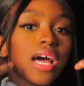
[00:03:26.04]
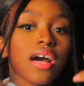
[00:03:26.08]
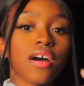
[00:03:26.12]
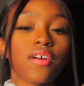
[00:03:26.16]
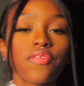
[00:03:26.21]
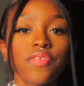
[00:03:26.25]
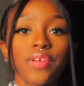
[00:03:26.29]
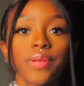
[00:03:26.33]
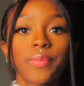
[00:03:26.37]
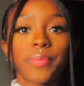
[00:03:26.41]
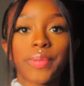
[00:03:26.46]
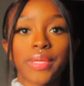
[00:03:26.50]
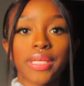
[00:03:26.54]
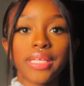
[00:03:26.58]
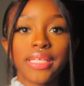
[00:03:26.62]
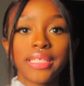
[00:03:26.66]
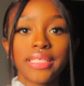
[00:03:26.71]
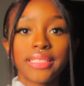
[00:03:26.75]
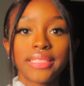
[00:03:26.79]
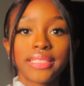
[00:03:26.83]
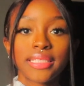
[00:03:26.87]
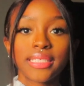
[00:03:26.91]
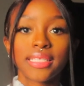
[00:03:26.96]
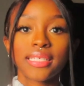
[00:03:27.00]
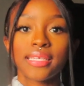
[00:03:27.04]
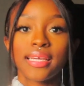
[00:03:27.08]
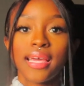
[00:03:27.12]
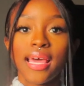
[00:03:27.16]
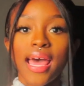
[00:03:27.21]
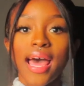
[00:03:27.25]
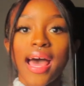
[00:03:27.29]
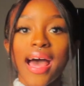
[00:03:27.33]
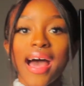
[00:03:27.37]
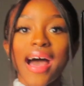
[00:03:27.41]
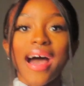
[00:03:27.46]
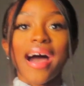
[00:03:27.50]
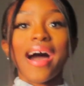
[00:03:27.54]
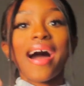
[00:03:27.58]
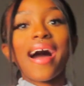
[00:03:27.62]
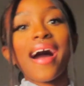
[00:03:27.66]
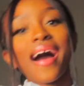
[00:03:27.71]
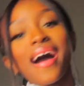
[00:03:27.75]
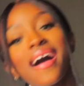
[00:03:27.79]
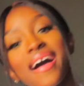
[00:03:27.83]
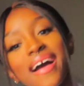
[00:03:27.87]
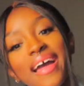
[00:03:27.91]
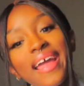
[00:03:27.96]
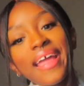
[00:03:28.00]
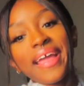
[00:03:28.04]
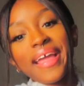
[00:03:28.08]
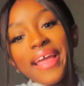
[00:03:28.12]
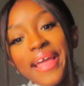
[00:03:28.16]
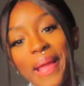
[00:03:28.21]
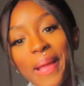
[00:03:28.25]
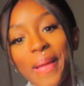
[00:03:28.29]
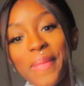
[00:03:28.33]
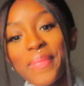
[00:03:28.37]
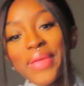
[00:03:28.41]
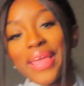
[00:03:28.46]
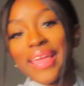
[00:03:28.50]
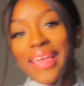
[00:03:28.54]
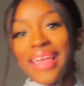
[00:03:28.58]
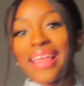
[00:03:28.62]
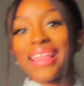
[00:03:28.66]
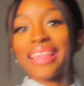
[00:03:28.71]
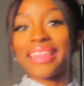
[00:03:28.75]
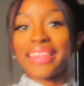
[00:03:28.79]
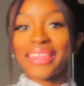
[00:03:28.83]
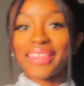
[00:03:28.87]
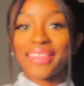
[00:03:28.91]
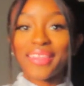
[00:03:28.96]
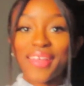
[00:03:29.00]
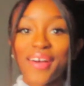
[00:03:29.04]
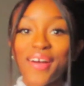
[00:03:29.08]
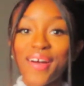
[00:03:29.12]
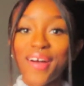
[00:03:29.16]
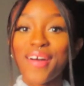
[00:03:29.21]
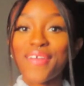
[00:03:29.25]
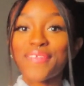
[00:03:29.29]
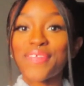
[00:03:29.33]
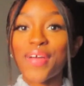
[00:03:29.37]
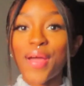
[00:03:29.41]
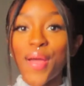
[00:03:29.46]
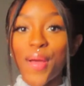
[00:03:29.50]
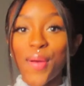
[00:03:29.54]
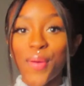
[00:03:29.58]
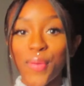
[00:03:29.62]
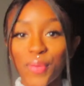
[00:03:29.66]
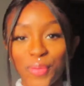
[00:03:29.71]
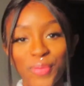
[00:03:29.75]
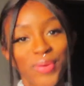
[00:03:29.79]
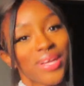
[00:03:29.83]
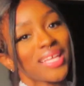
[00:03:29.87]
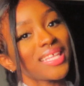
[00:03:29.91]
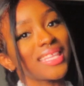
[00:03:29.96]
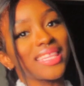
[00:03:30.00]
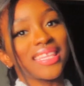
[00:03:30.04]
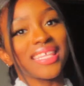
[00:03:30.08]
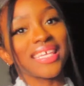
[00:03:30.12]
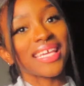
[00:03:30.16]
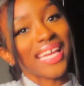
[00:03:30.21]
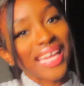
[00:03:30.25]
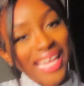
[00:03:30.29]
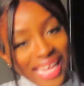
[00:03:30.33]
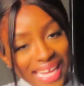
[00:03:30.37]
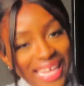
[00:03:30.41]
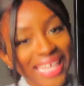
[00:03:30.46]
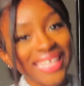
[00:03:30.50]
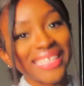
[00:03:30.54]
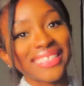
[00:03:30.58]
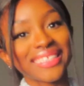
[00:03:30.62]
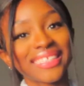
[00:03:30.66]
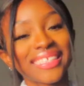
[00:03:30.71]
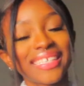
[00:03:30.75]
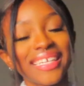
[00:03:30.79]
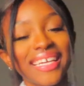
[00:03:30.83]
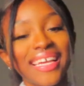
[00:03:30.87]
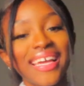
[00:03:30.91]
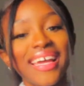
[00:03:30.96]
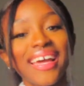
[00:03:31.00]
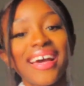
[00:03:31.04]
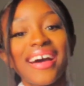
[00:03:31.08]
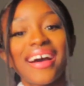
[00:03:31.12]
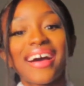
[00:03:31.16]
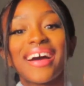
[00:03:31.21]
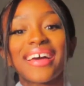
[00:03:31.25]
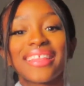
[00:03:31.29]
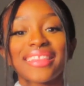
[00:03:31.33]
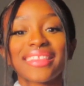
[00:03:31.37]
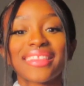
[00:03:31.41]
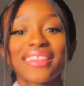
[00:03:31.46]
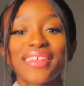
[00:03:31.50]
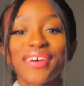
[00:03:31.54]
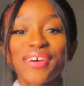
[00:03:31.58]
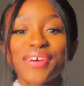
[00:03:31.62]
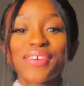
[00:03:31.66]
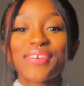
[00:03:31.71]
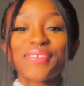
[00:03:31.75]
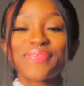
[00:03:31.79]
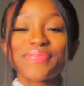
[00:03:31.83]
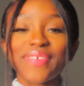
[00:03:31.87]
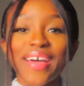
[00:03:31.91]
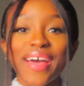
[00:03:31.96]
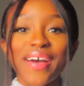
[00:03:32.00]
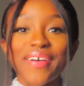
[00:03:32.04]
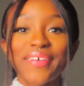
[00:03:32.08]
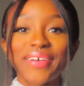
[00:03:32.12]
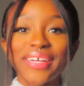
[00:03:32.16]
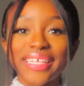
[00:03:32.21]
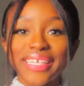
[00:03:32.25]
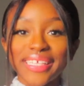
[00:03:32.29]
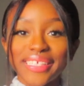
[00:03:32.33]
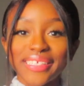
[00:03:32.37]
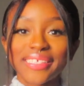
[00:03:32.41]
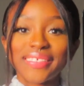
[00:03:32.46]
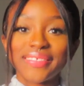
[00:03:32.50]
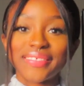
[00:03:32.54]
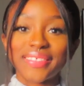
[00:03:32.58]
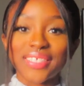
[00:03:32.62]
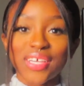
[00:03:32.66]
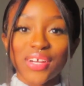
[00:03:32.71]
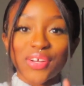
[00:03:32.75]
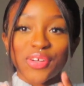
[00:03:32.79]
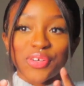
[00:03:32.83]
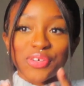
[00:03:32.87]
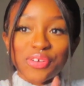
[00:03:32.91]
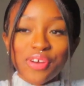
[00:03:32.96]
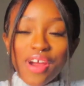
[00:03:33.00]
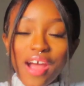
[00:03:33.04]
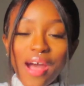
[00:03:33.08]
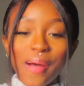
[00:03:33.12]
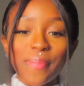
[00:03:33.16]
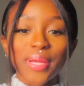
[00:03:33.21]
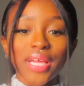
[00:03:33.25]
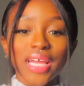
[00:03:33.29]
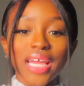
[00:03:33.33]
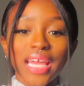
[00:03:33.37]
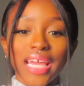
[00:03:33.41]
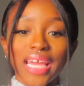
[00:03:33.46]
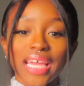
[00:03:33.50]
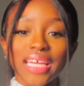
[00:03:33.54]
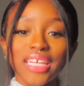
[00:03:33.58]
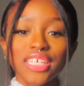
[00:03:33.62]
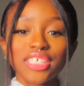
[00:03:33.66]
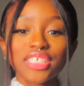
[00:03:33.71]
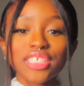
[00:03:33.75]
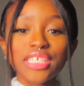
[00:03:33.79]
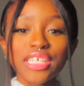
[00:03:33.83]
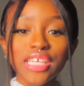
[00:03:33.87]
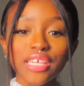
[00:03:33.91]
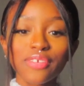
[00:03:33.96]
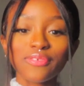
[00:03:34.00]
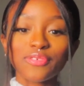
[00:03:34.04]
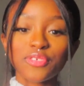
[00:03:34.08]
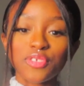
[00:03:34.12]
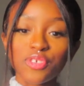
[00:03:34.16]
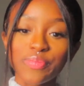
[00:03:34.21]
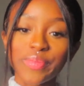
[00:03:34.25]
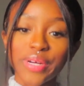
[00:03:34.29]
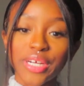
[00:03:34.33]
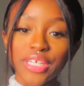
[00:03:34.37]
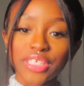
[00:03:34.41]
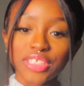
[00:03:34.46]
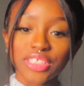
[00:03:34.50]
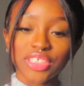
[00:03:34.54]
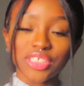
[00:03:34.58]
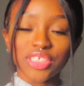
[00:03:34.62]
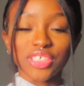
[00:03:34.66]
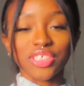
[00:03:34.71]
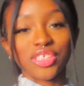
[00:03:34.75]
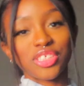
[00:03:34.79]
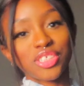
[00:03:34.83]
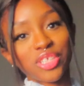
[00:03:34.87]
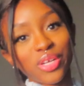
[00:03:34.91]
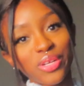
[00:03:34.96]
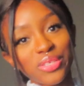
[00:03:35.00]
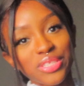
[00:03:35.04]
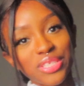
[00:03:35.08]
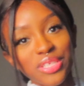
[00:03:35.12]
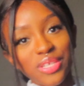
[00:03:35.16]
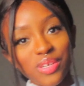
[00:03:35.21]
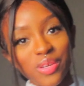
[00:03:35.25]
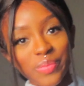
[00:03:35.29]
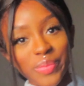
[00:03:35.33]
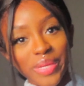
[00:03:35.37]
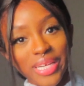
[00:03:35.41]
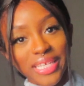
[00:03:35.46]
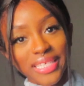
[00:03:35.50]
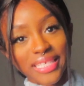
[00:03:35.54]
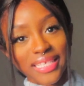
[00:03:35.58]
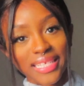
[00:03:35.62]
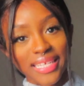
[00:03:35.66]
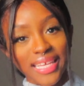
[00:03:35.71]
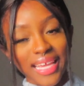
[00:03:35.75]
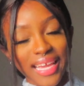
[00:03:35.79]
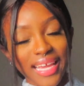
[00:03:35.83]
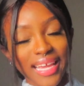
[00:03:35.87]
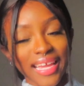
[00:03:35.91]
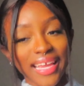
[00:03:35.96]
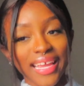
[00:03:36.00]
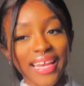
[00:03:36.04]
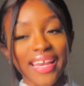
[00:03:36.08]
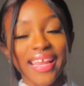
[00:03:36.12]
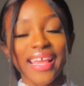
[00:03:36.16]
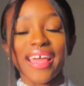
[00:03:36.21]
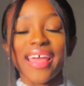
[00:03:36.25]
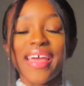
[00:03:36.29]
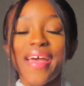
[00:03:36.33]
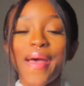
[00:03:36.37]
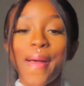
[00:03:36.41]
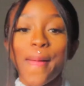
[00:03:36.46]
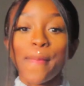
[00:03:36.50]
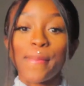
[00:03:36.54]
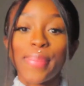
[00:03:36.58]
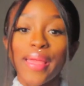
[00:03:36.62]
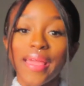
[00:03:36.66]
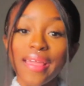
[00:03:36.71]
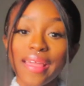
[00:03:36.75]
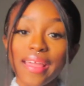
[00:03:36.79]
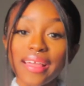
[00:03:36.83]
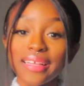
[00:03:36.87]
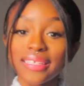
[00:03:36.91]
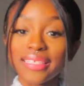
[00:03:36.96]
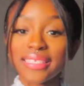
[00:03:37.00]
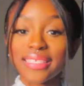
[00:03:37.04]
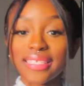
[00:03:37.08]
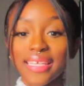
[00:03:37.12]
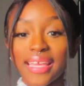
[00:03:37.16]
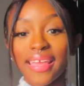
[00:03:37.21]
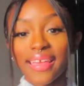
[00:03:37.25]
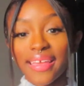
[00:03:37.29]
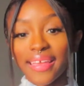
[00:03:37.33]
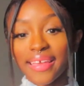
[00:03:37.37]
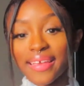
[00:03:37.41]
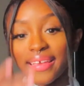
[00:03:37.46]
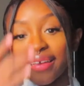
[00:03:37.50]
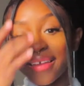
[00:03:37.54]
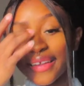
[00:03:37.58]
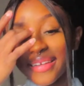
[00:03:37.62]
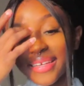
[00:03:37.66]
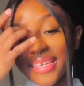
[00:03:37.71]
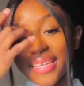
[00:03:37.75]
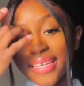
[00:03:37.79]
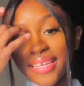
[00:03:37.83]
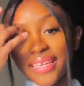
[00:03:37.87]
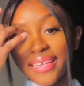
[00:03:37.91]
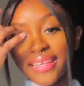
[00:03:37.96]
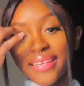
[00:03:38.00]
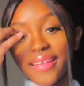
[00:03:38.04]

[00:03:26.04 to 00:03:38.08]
outfit piece, I am in love with it. I love how it gives a crop. It doesn't give too much, shows a little bit of skin. Pants and